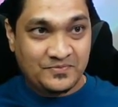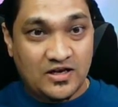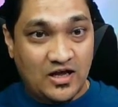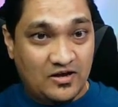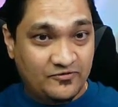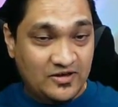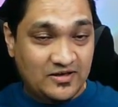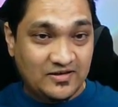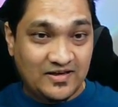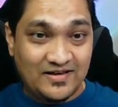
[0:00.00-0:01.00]
Now after
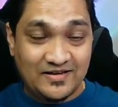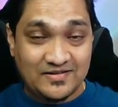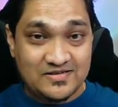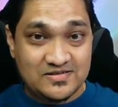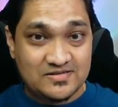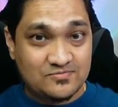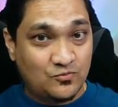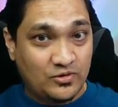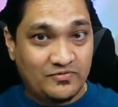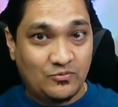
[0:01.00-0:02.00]
integrating this,
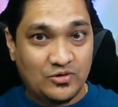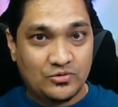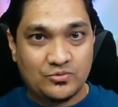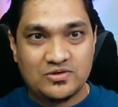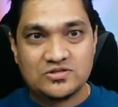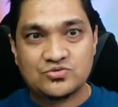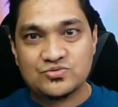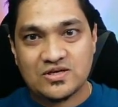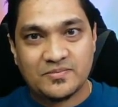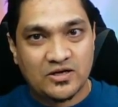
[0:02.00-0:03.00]
what we want to do is do
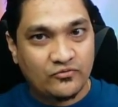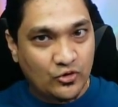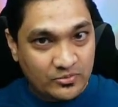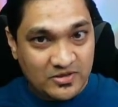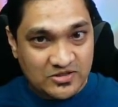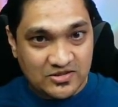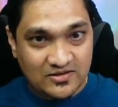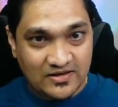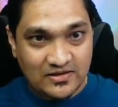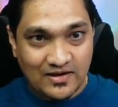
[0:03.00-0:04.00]
some kind of automation,
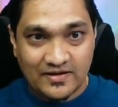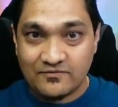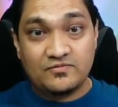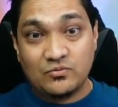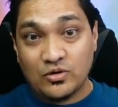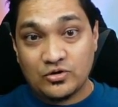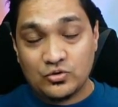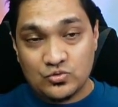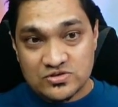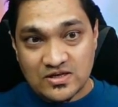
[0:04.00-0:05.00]
right? Like we want to
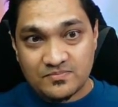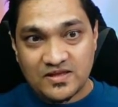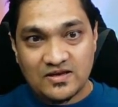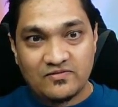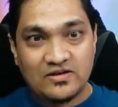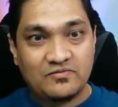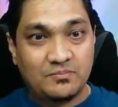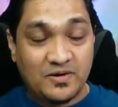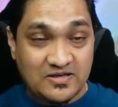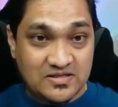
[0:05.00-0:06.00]
do something when we
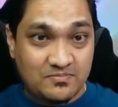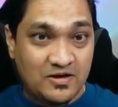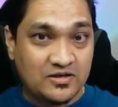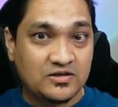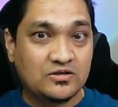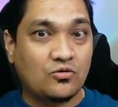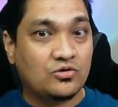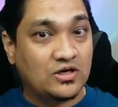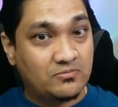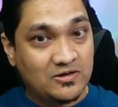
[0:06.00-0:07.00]
press the button or
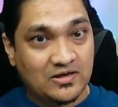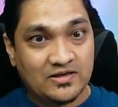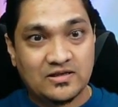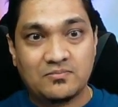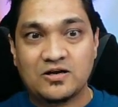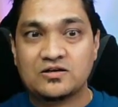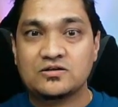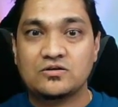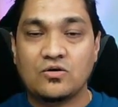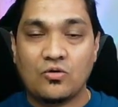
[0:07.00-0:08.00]
double click the
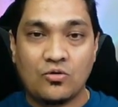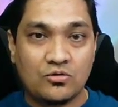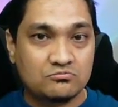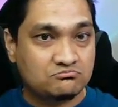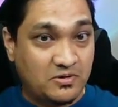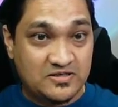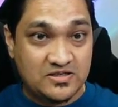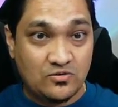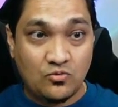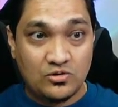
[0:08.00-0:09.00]
button or press
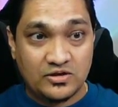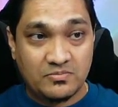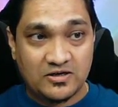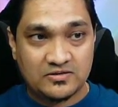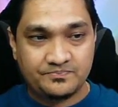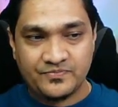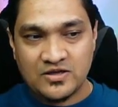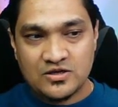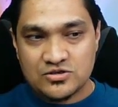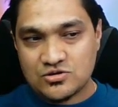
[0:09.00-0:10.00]
and hold the button.
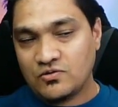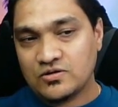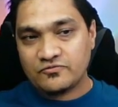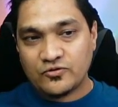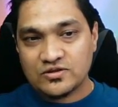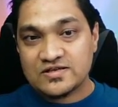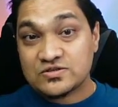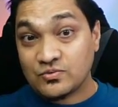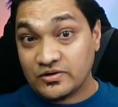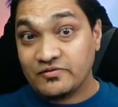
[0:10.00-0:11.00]
So for this,
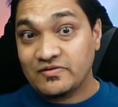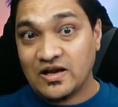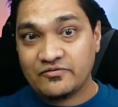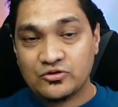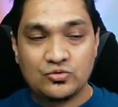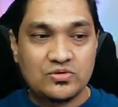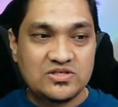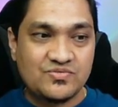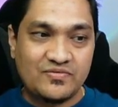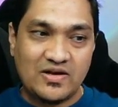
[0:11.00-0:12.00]
what we will have to do is
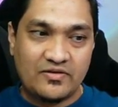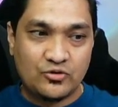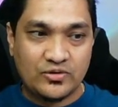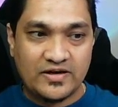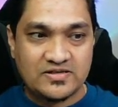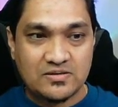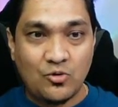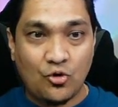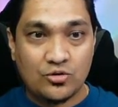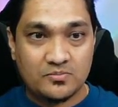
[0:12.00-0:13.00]
we will have to create some
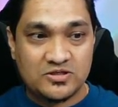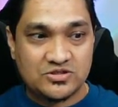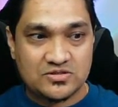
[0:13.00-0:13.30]
automation.